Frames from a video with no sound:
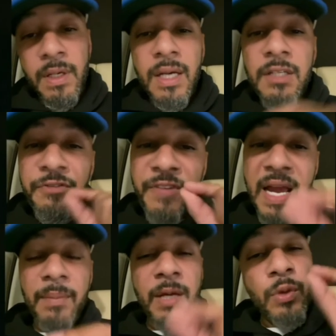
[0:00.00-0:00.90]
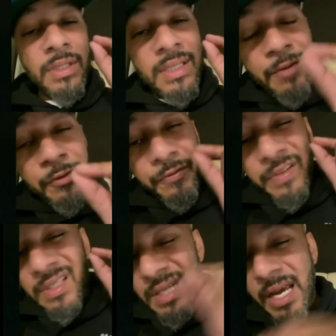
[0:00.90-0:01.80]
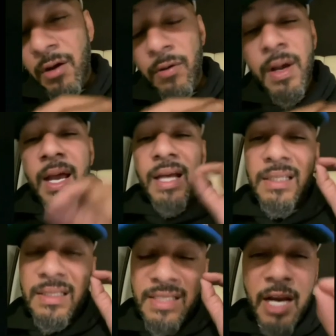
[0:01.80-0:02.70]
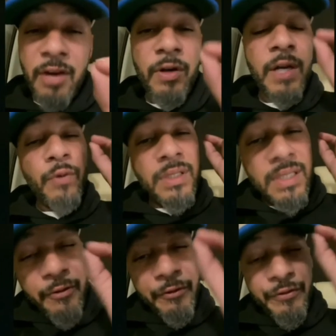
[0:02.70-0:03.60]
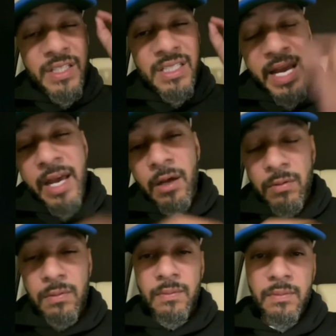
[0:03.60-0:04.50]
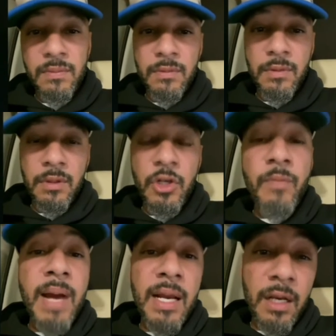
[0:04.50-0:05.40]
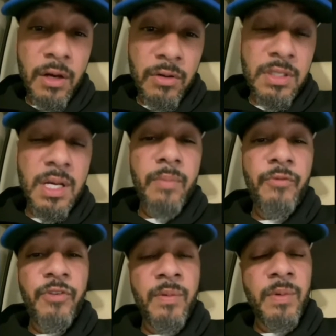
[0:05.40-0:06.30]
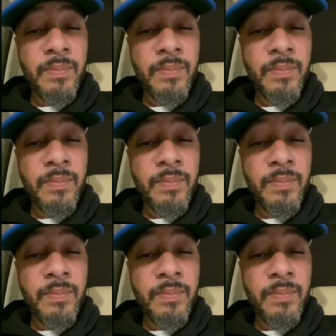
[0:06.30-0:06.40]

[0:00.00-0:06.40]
His family was never for sale. His integrity was never for sale. You might learn something from